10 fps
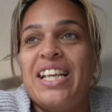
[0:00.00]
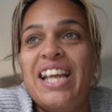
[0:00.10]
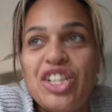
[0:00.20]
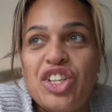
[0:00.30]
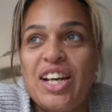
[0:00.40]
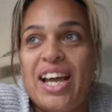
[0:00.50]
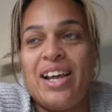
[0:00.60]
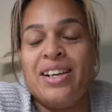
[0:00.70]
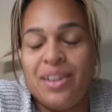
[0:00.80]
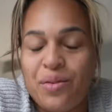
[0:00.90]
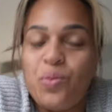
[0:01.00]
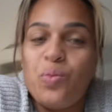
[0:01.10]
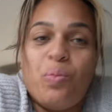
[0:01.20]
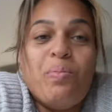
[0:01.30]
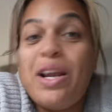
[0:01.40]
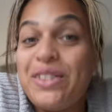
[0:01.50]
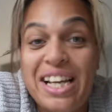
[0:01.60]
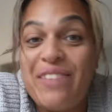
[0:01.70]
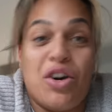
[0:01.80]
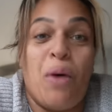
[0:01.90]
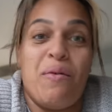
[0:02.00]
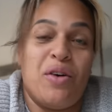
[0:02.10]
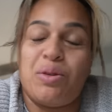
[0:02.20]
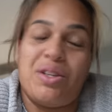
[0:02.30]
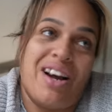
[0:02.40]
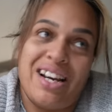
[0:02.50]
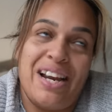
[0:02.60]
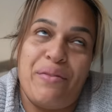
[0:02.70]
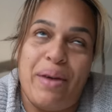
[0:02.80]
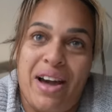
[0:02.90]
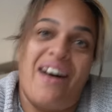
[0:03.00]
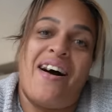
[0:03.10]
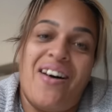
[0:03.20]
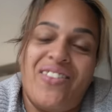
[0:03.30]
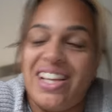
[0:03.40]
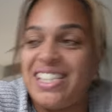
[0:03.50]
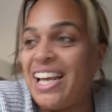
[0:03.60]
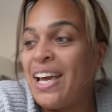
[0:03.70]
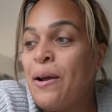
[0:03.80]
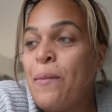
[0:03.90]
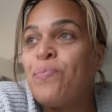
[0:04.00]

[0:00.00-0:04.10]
Literally, Mello didn't even call me boss. we're not going to leave him here, obviously.